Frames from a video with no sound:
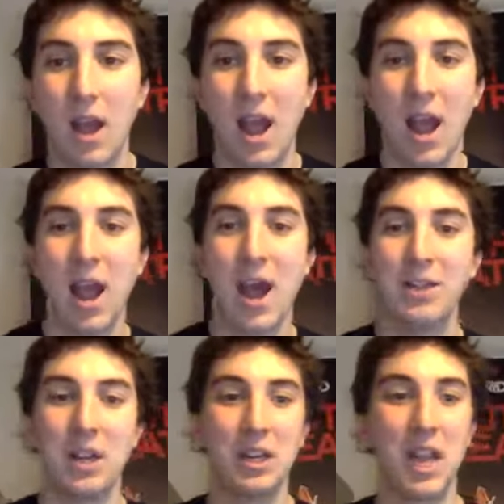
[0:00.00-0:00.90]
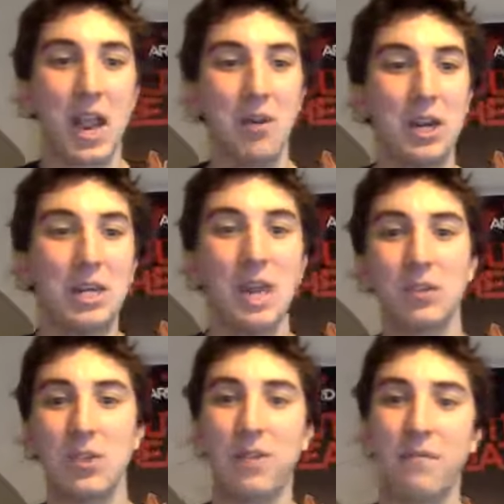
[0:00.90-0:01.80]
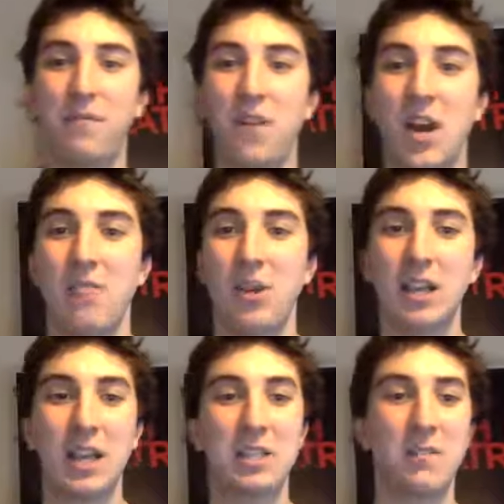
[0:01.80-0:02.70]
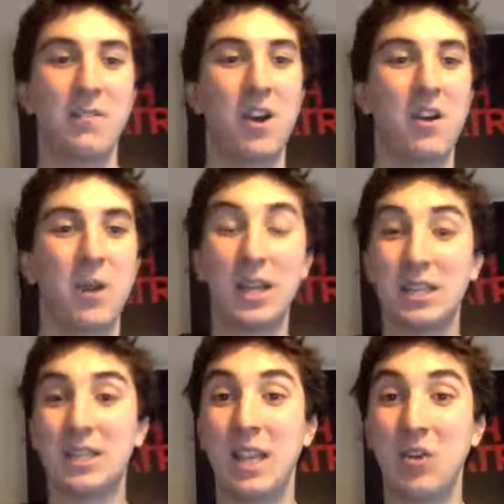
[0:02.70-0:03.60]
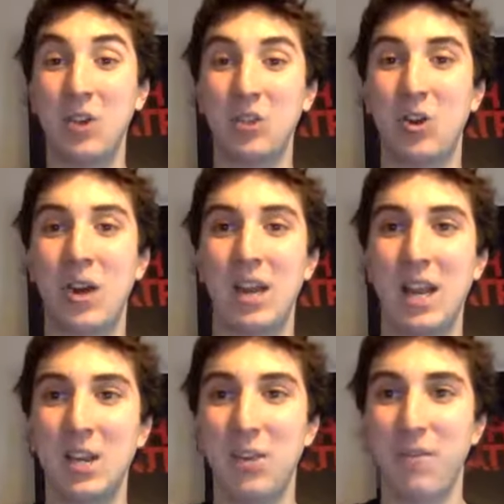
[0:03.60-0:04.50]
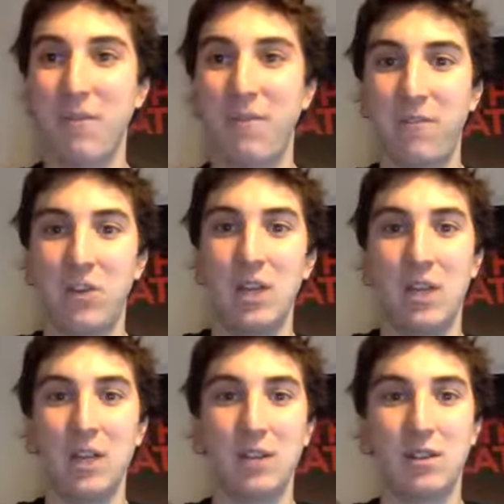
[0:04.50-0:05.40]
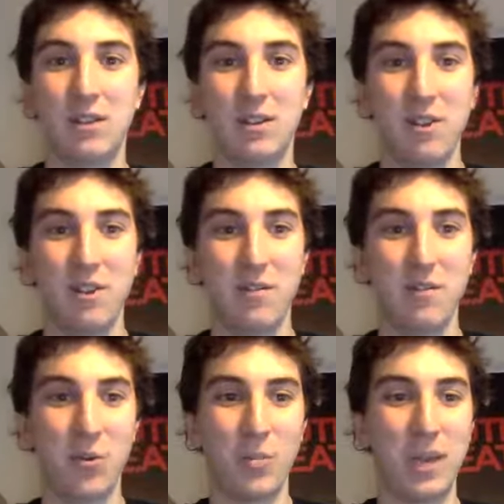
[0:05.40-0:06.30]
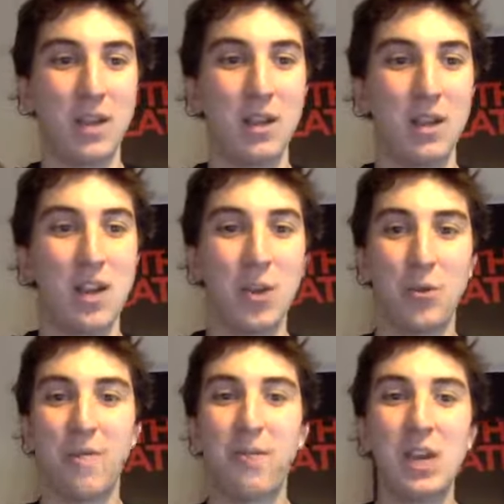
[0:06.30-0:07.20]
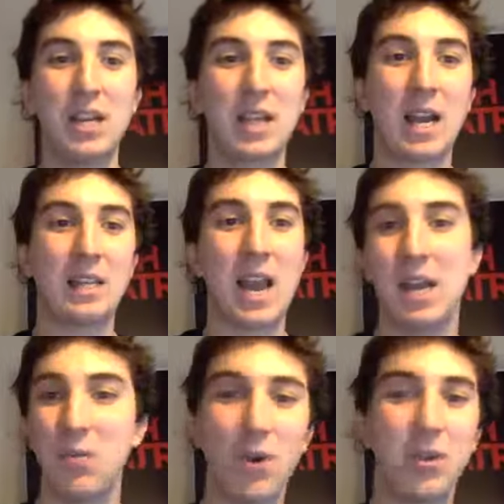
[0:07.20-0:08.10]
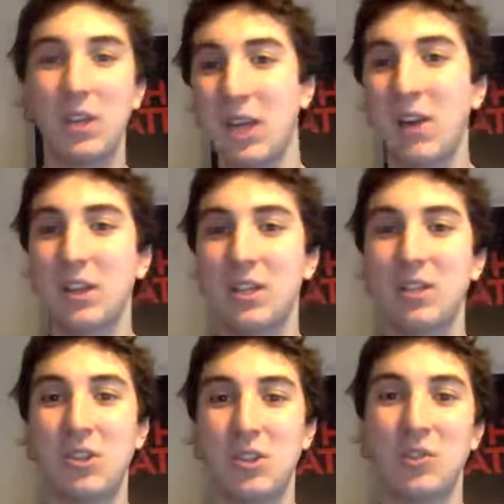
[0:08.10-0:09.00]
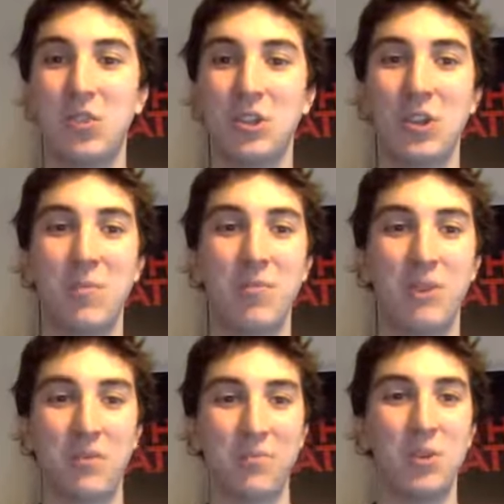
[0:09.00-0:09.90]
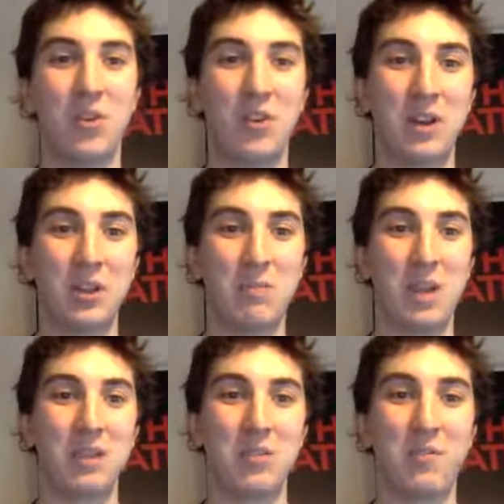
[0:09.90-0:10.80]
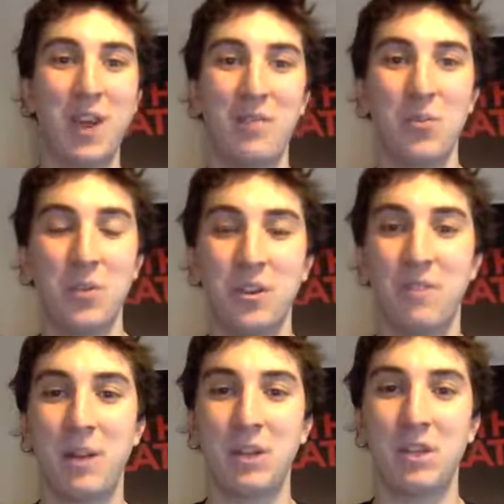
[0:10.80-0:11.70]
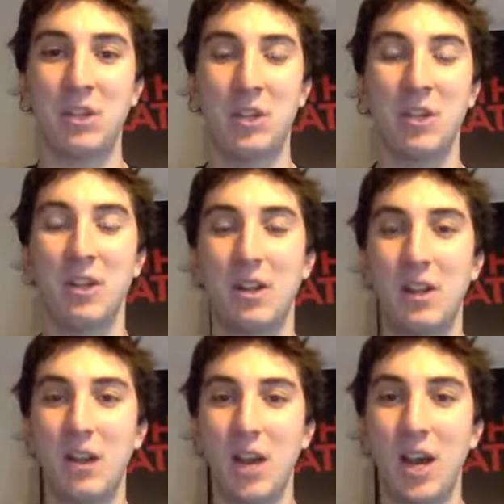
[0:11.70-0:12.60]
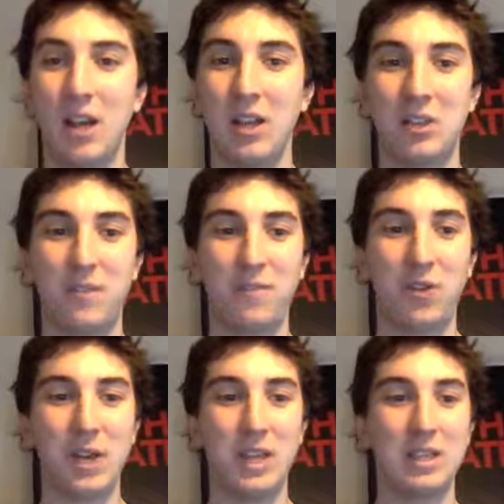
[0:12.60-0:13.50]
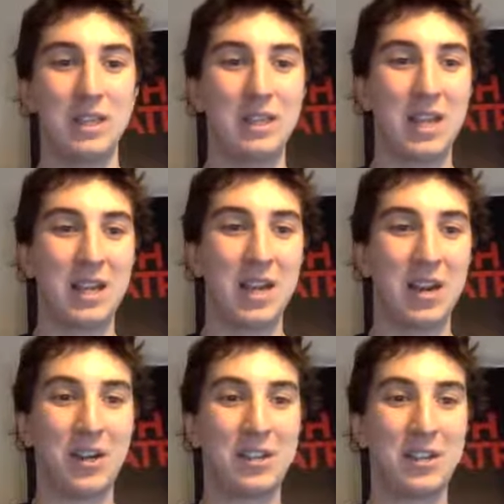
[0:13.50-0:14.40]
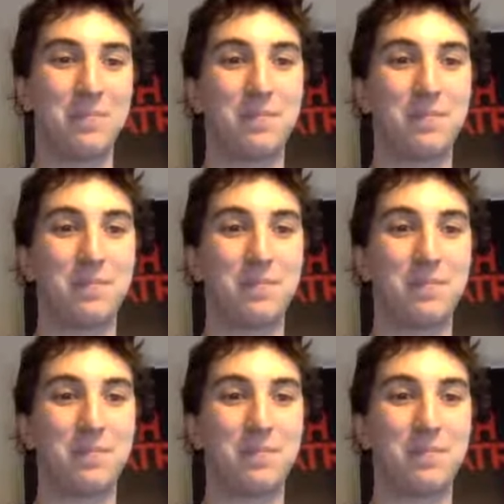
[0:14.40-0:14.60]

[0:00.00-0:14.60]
And okay, I'm going to count down from 5. When I get to 0, sorry, can you freeze for me? You can freeze as any one of the characters that you've just come up with from moving around the space. Your favourite one that you've managed to do. I'd like you to freeze as that character.